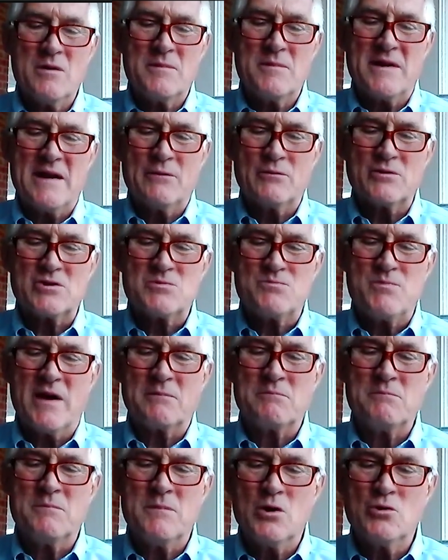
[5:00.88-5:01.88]
women I
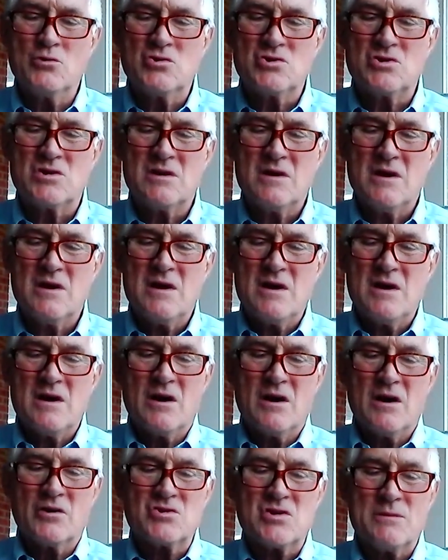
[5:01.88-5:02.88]
respect most
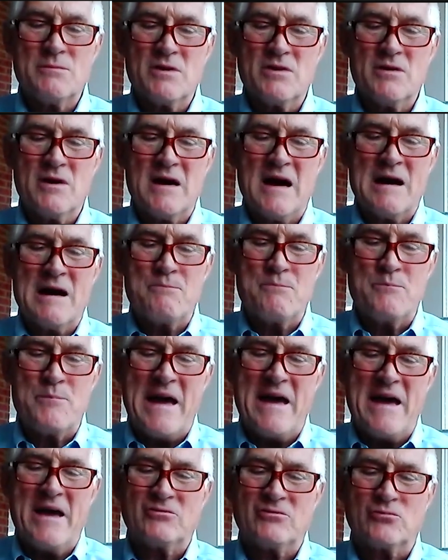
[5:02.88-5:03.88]
are some of our
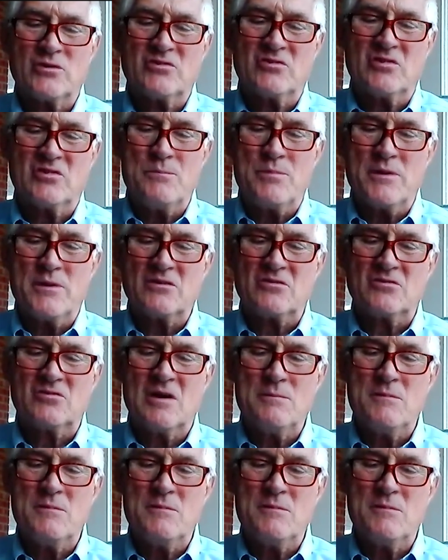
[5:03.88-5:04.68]
past recipients,